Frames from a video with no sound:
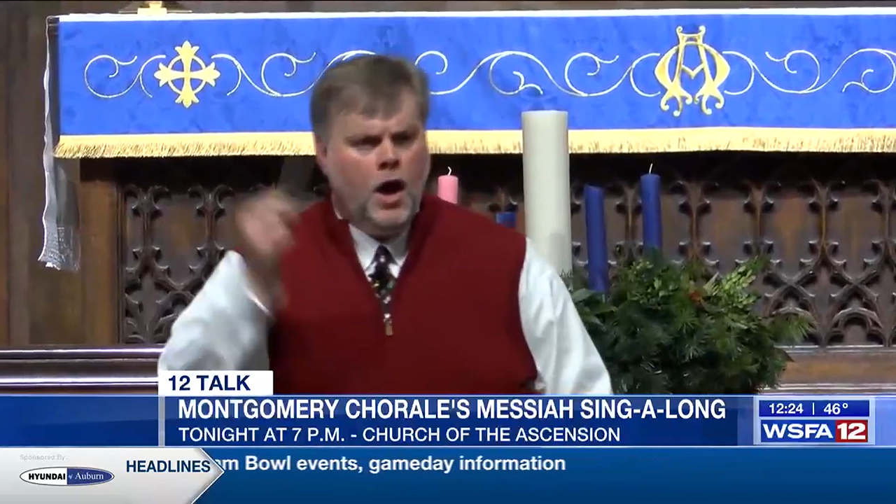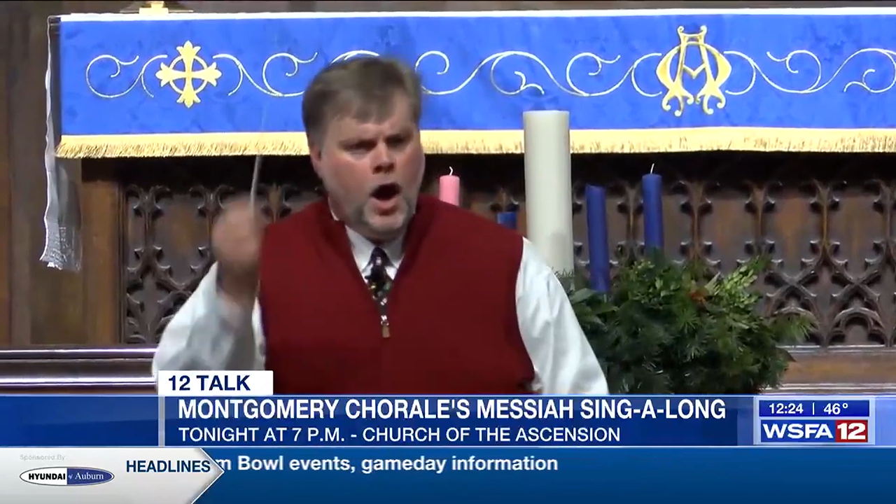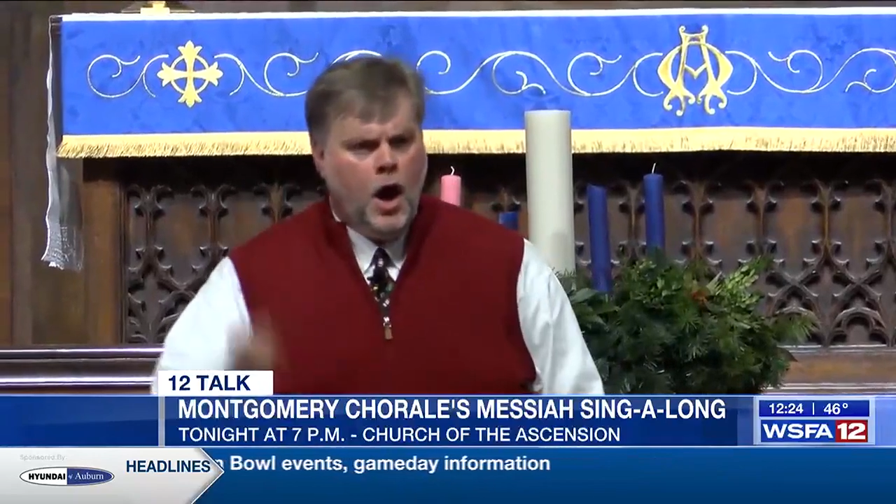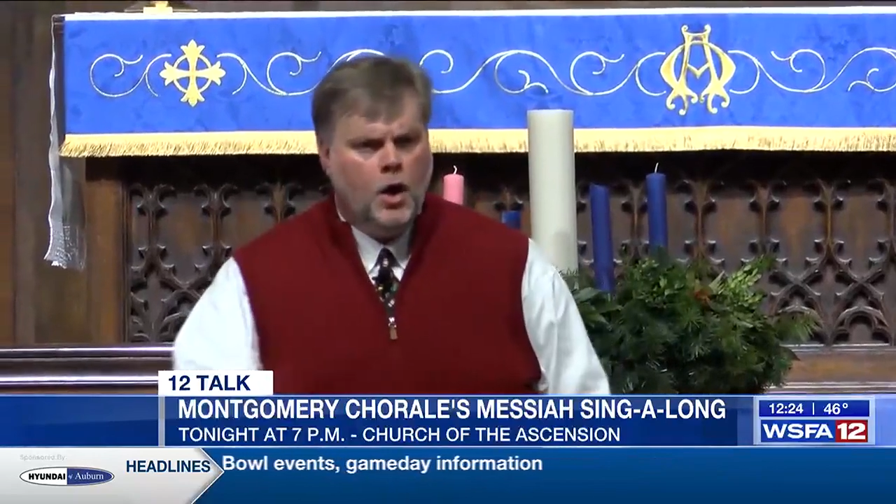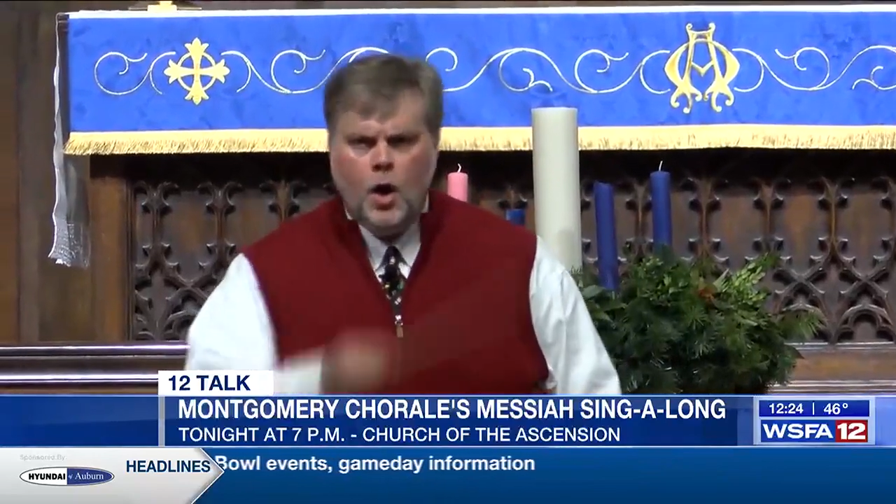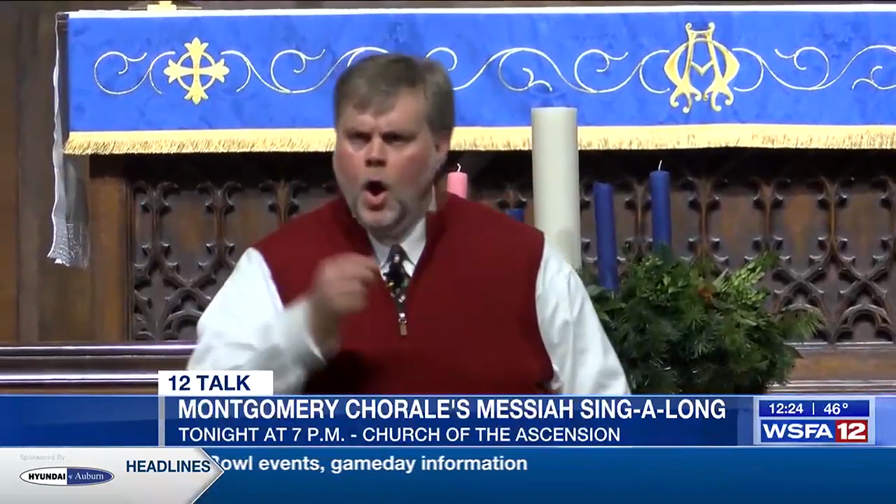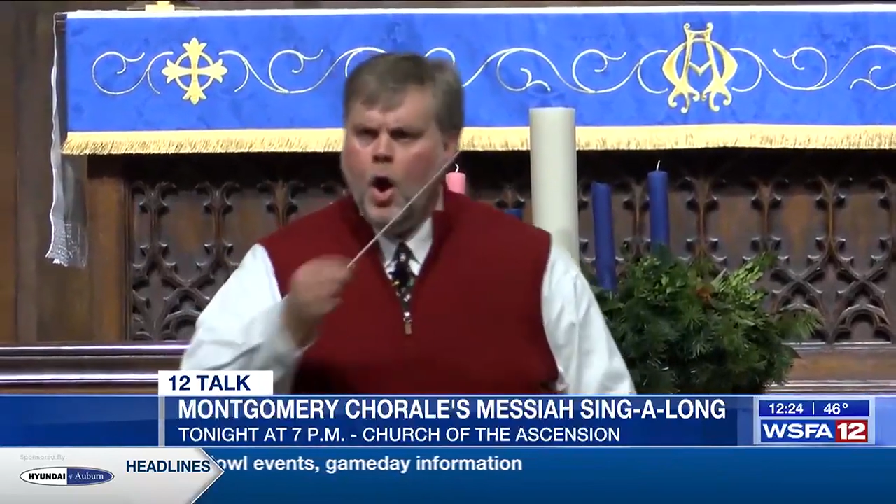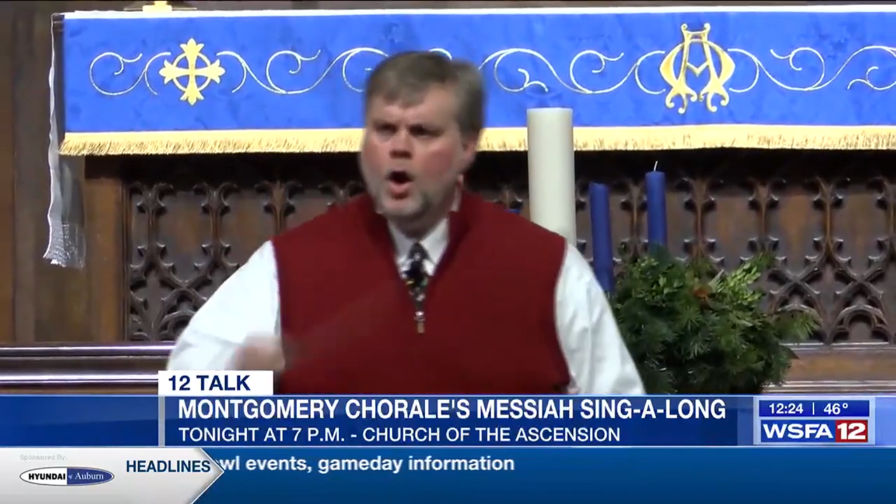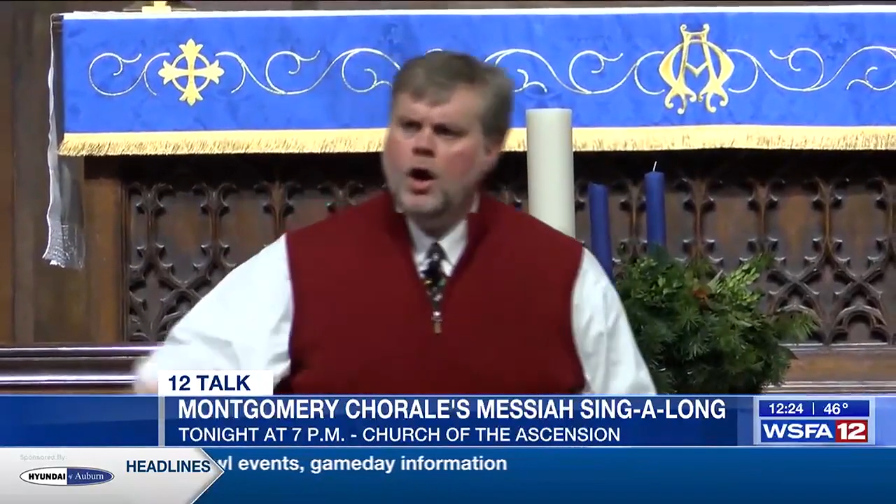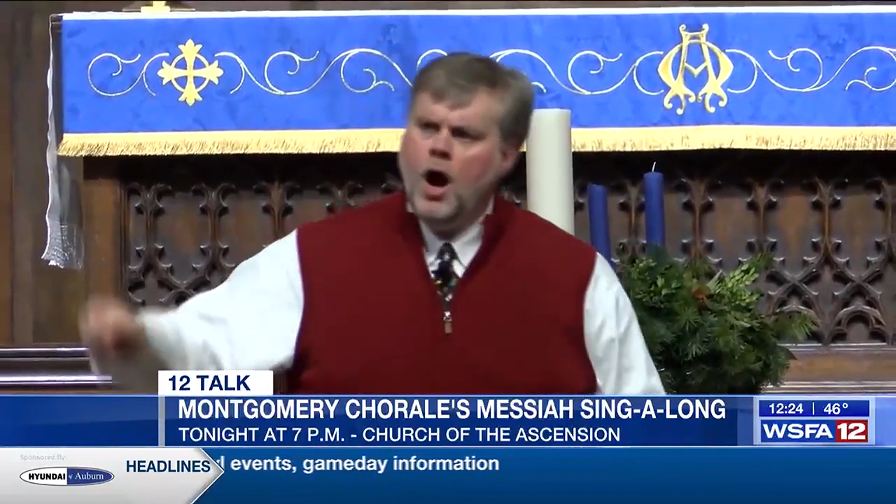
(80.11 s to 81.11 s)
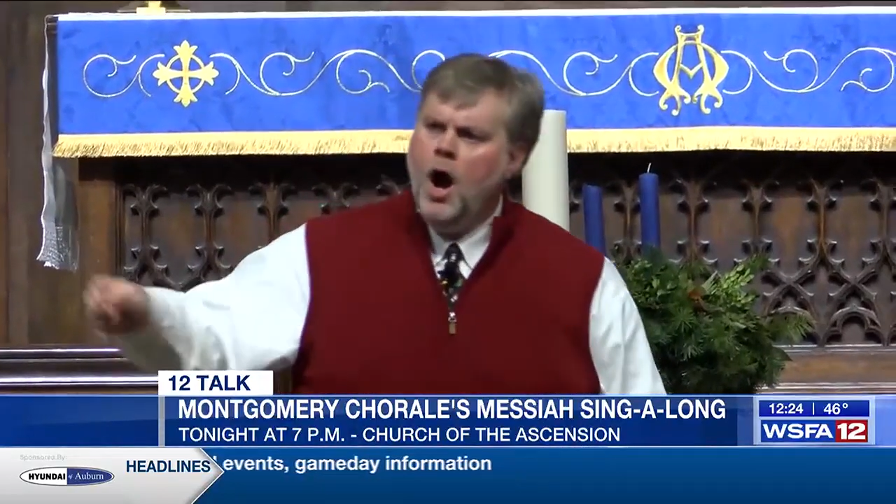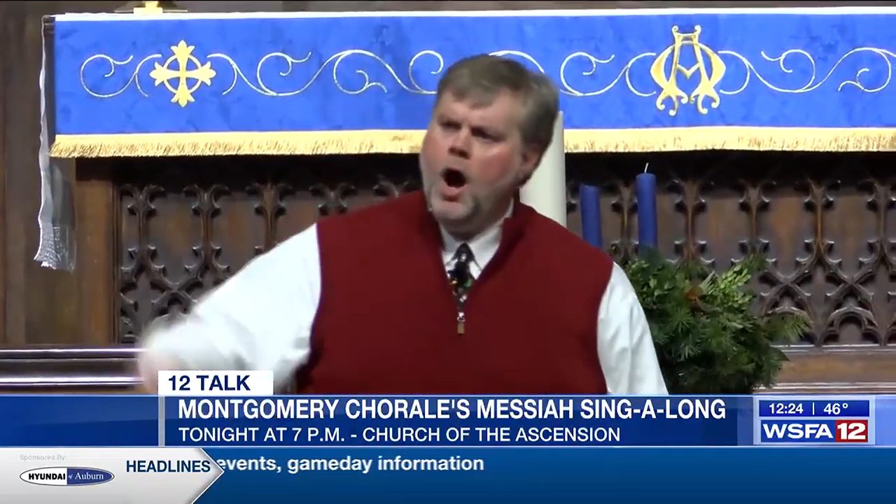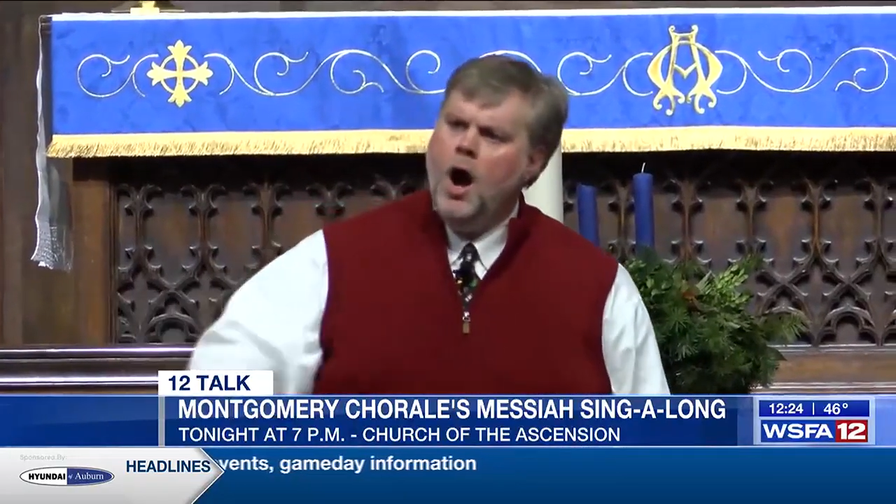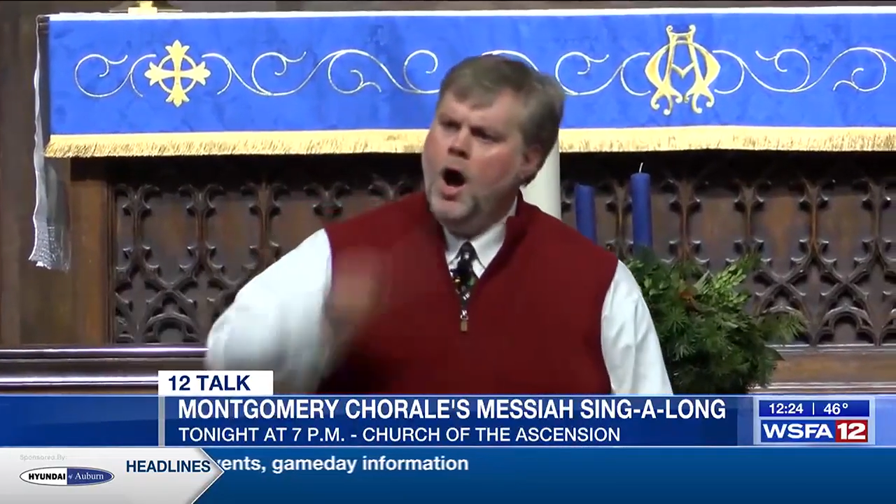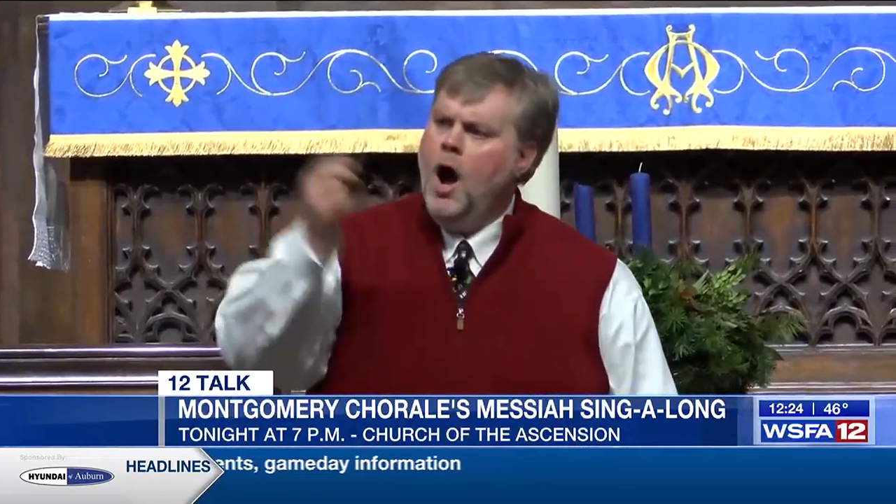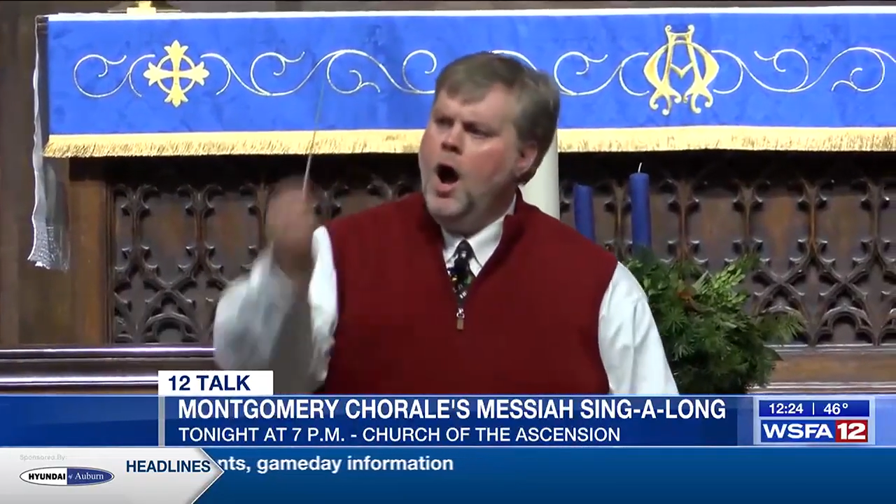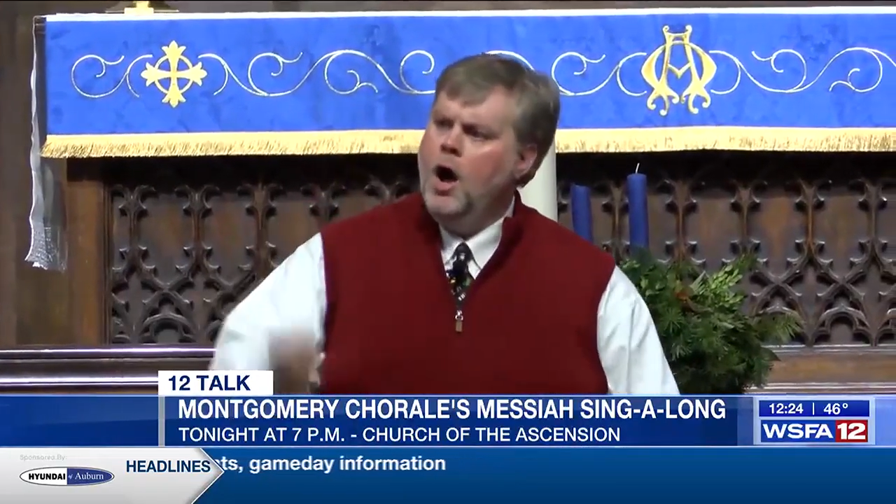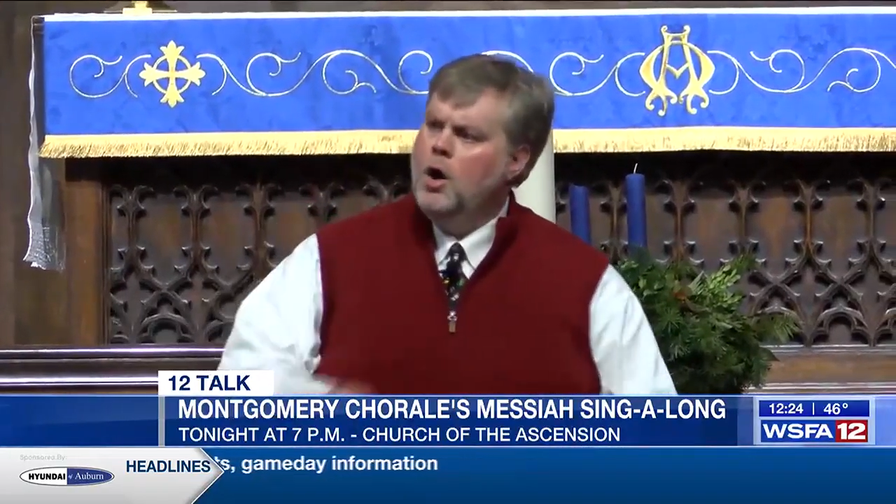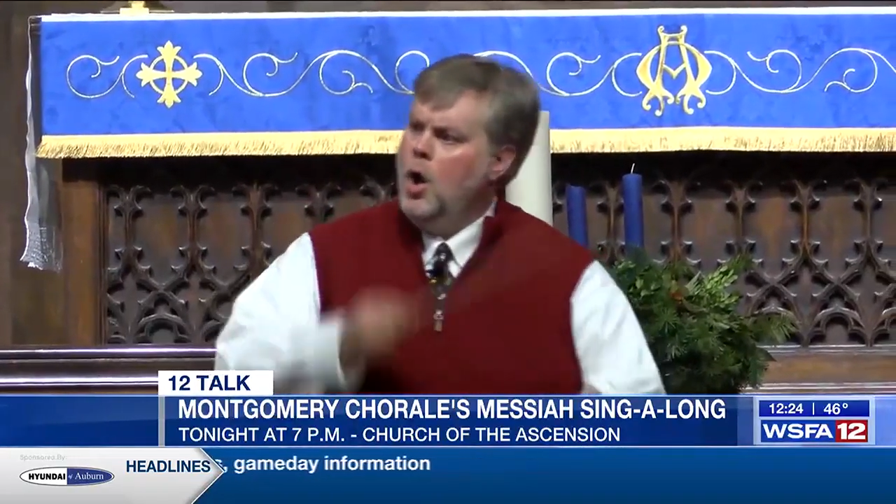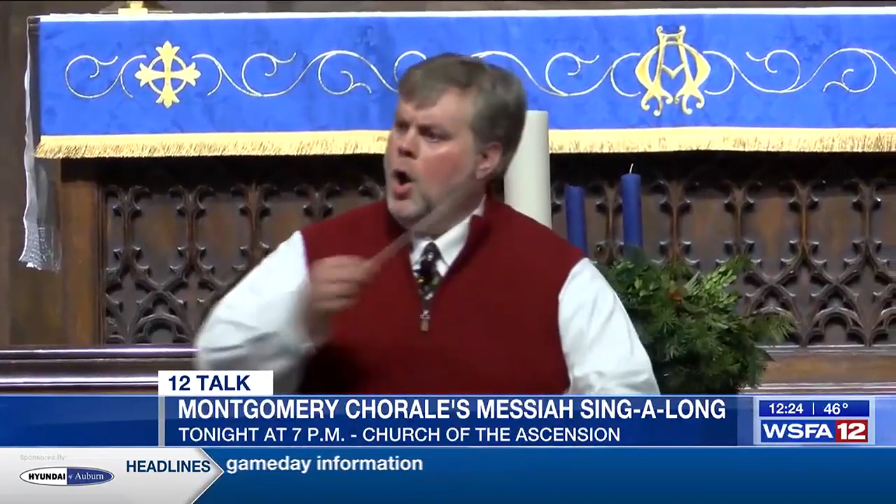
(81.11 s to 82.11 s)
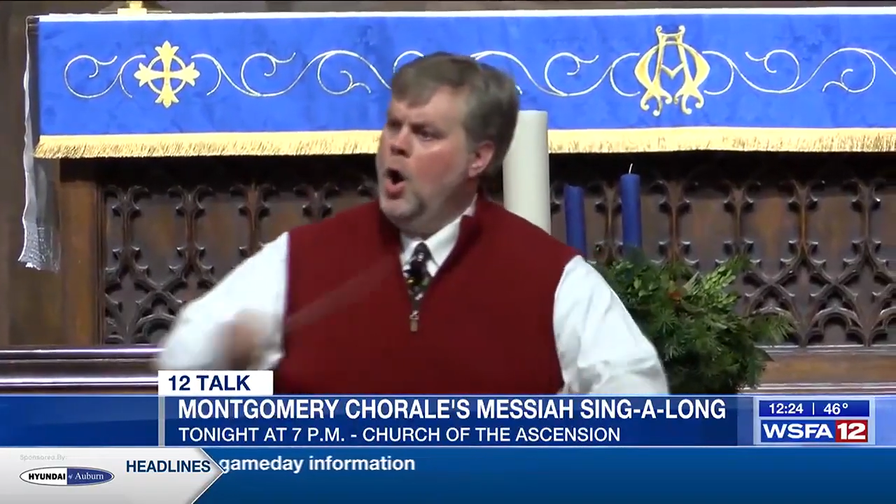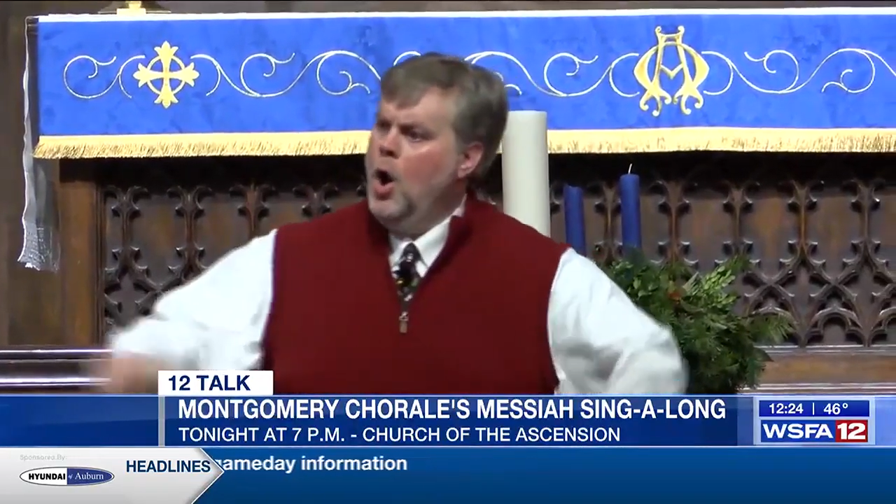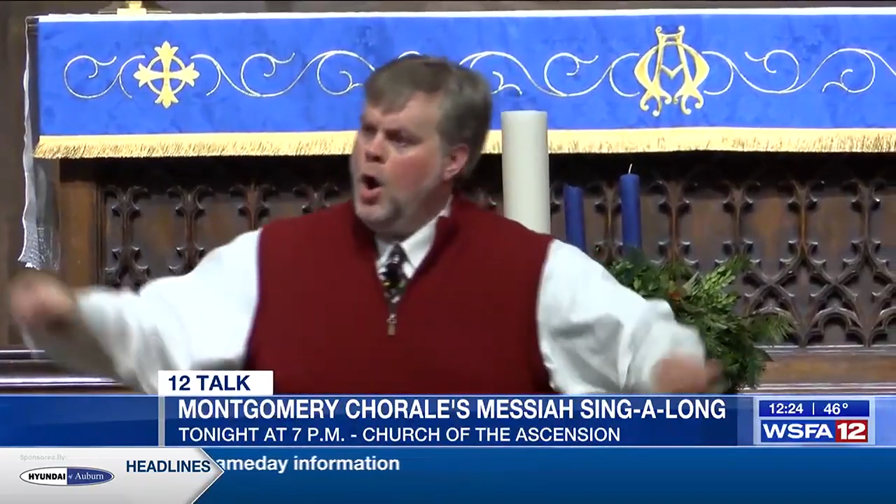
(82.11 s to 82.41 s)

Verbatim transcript: couple of hundred years tradition in,